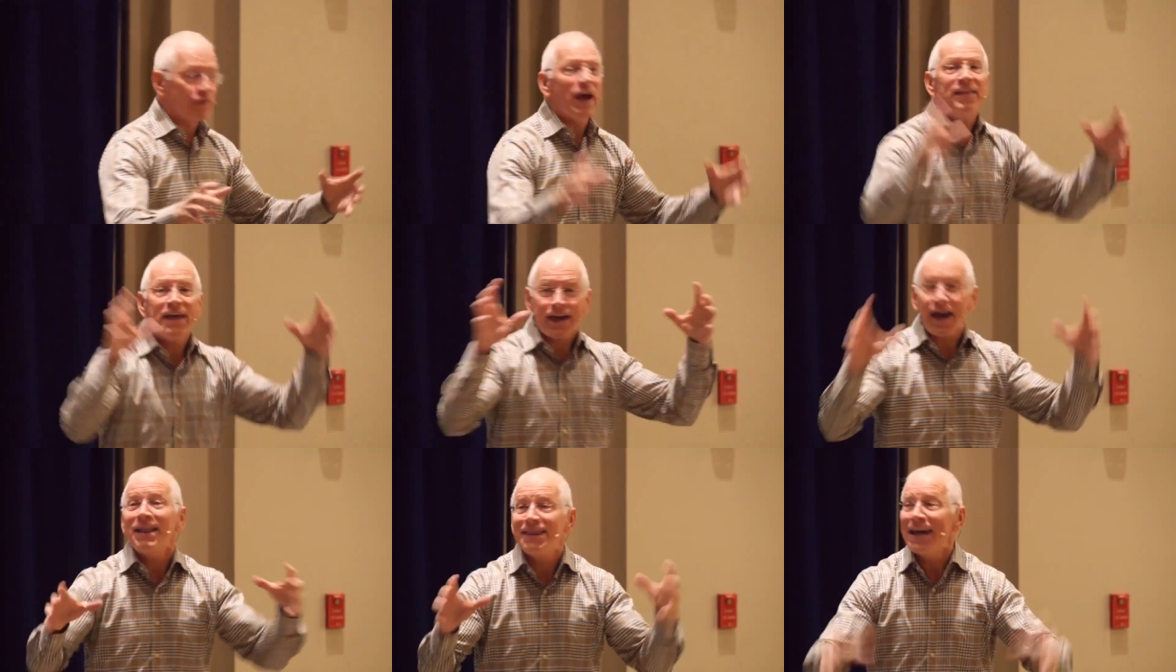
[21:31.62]
Friday,
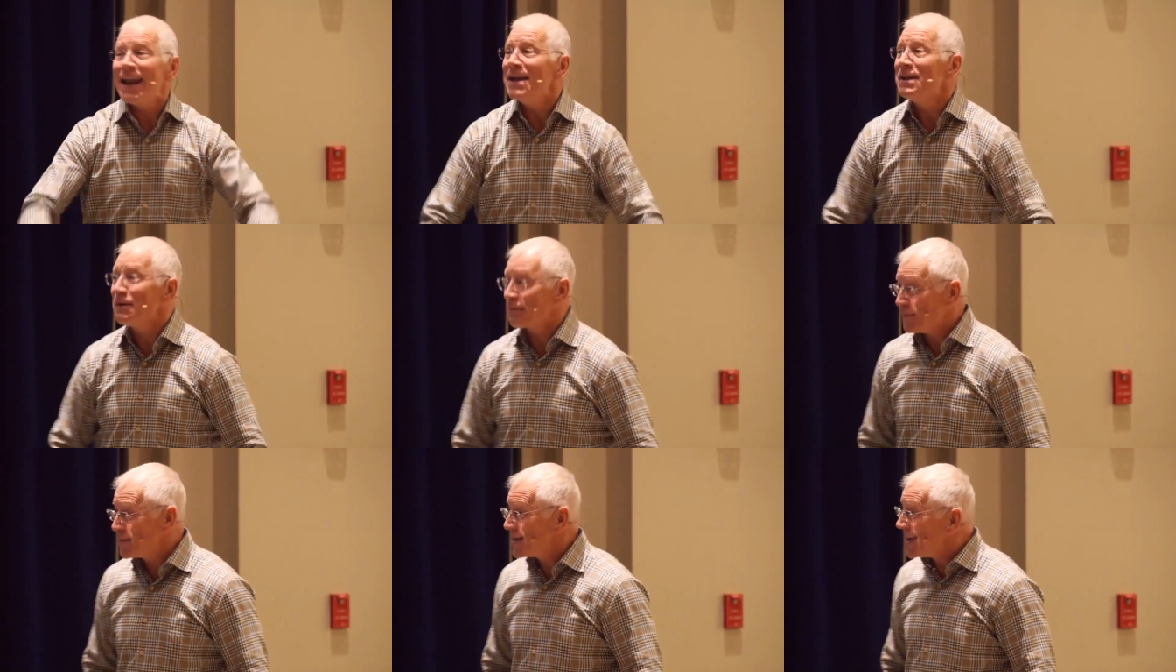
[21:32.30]
they got that idea
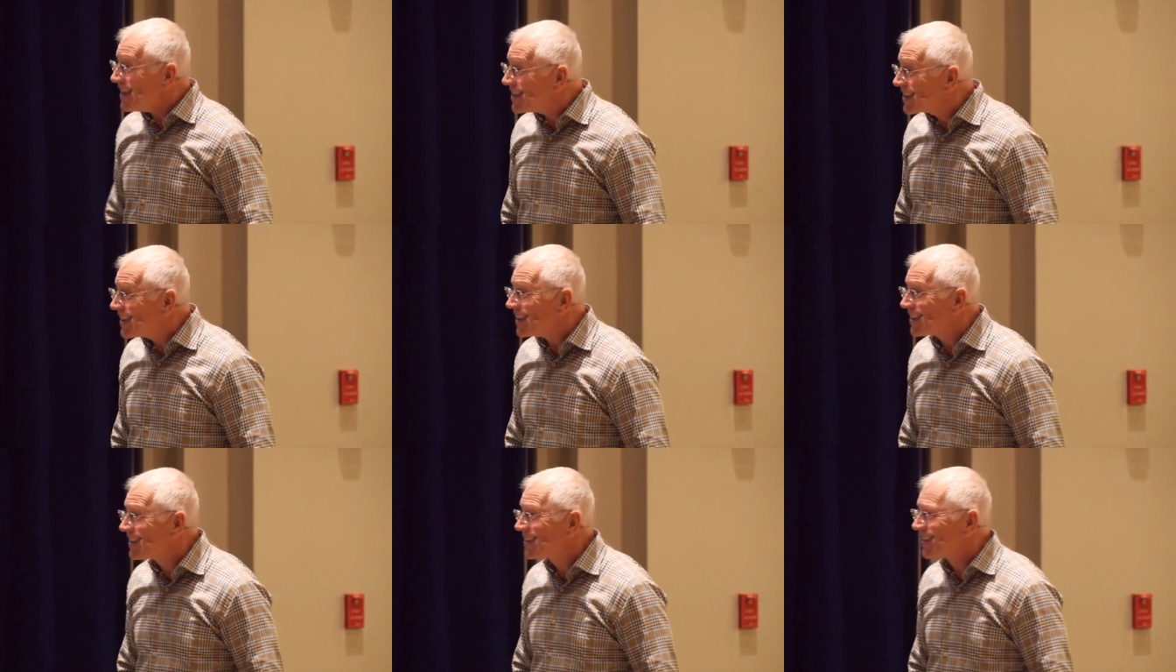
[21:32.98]
from
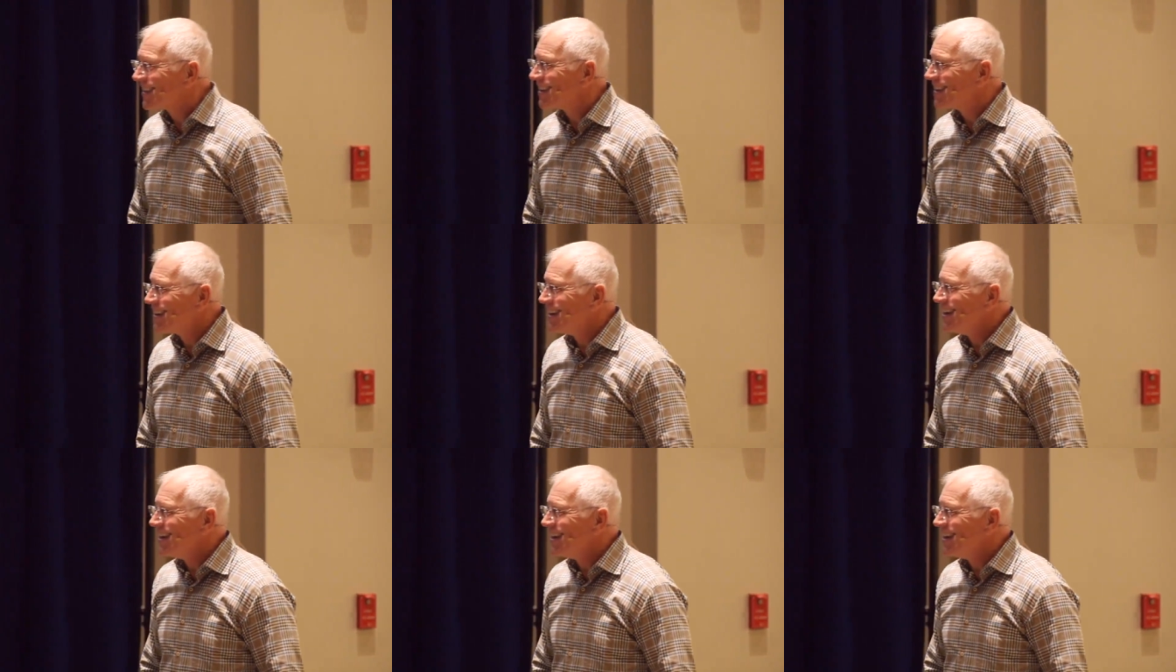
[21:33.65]
Jesus.